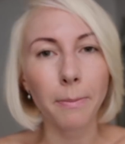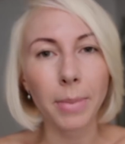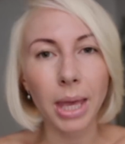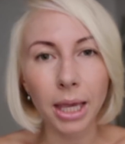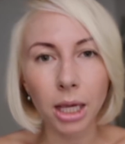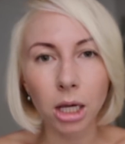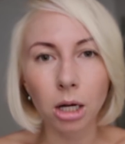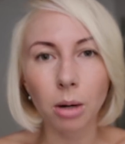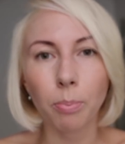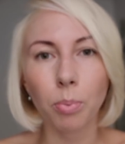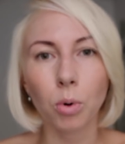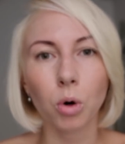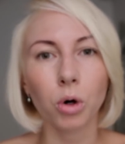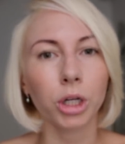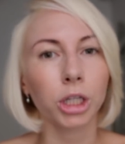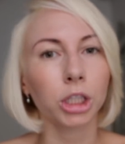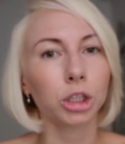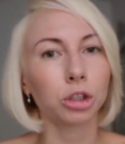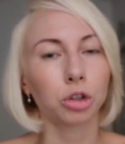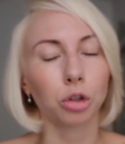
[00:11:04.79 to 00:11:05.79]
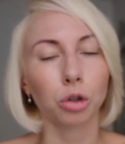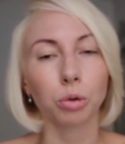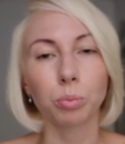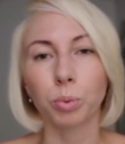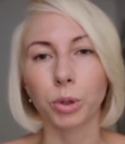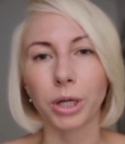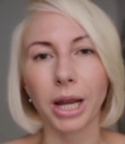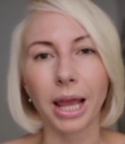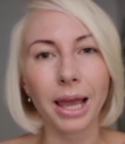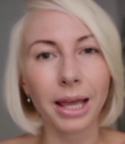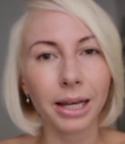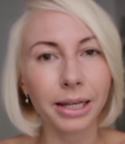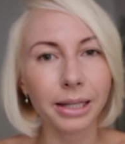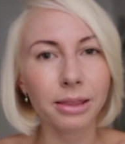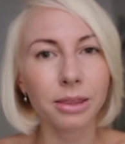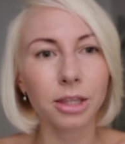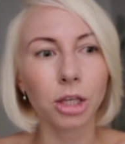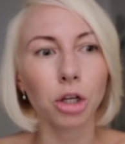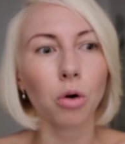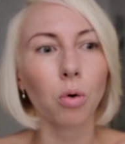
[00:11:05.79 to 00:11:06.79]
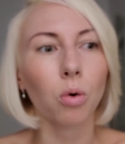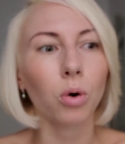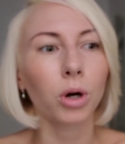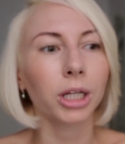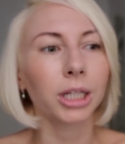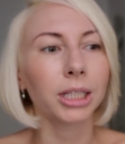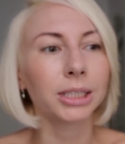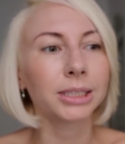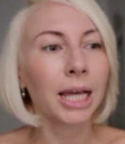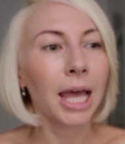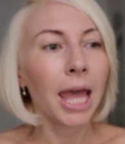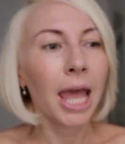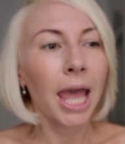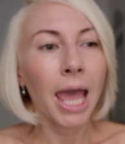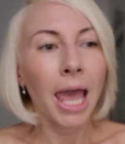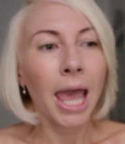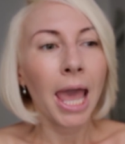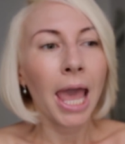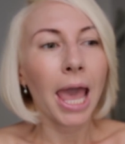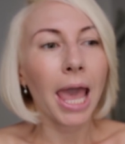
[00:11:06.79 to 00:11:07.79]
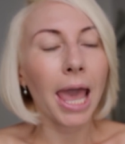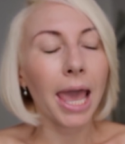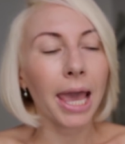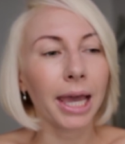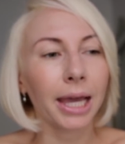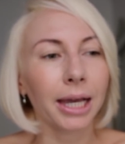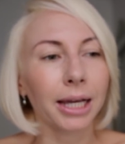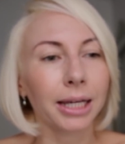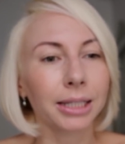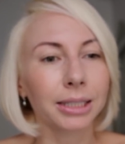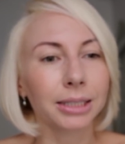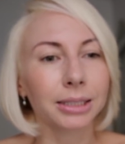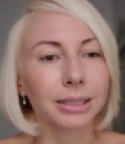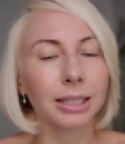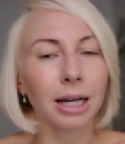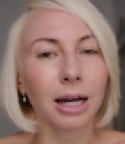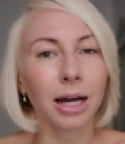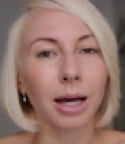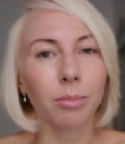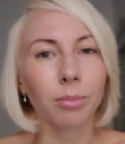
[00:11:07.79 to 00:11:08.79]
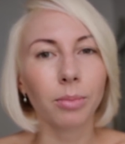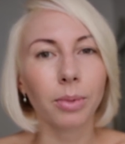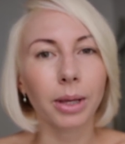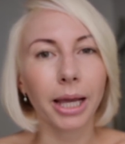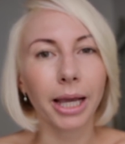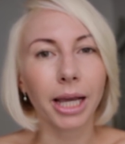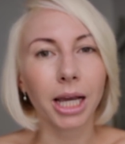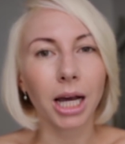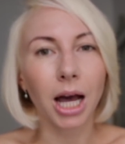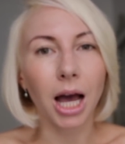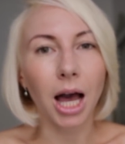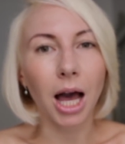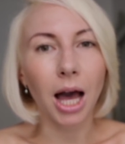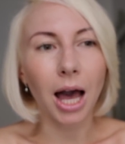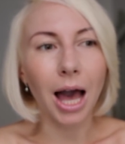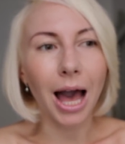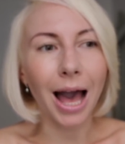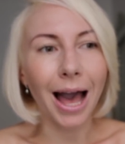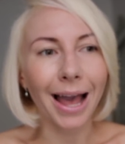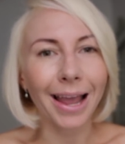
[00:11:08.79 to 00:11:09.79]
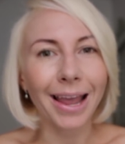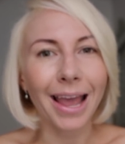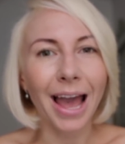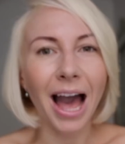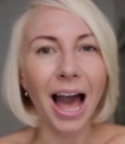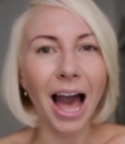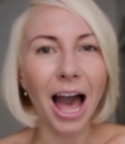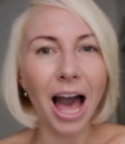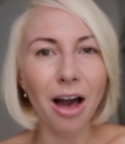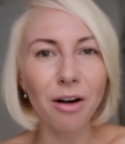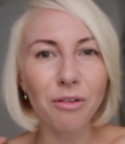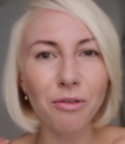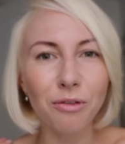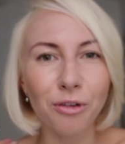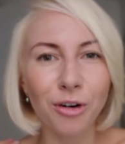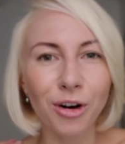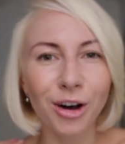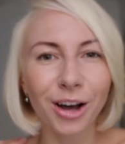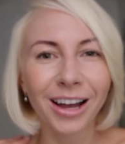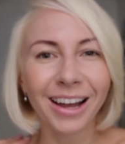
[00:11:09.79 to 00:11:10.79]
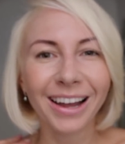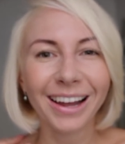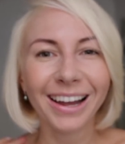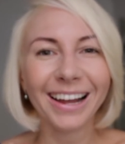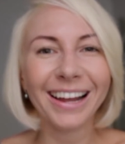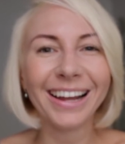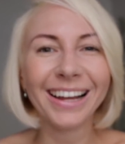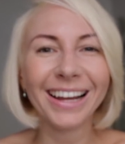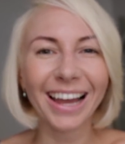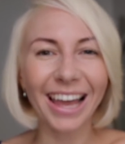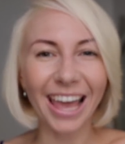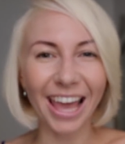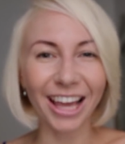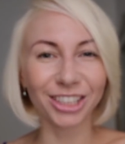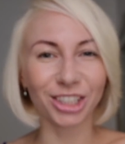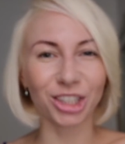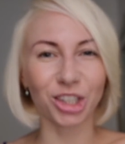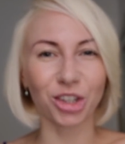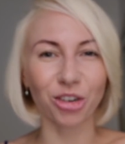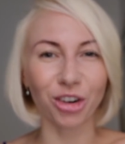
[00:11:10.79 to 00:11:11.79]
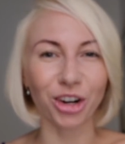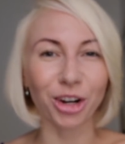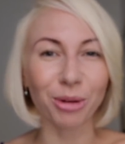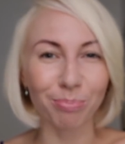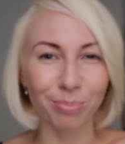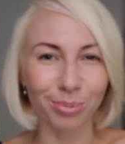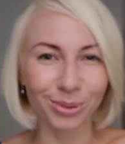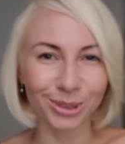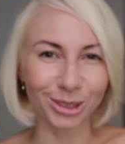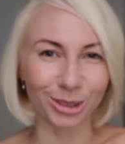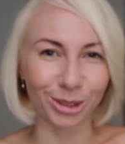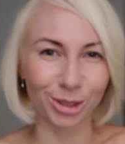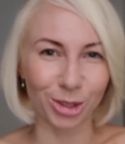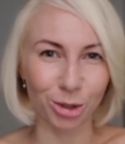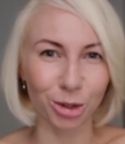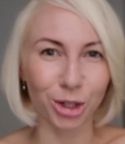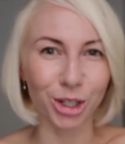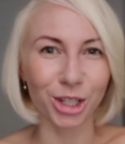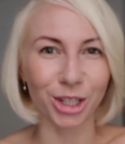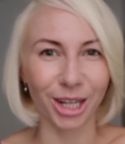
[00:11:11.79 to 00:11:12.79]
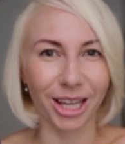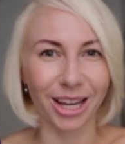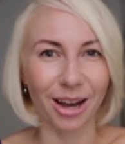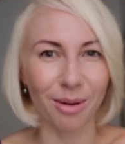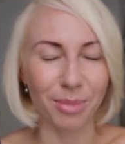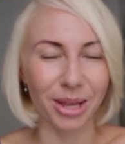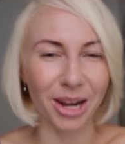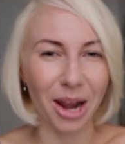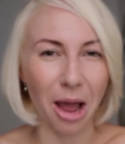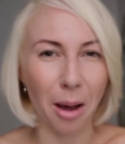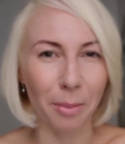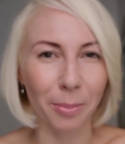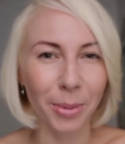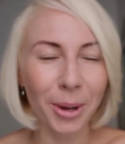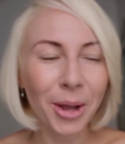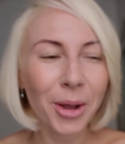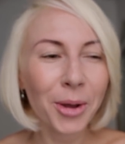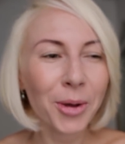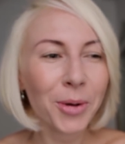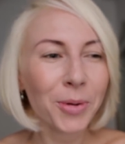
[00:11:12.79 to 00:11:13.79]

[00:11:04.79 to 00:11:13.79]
makeup on it. Don't put anything on it. And I'm like, I have a trip to Jordan coming up.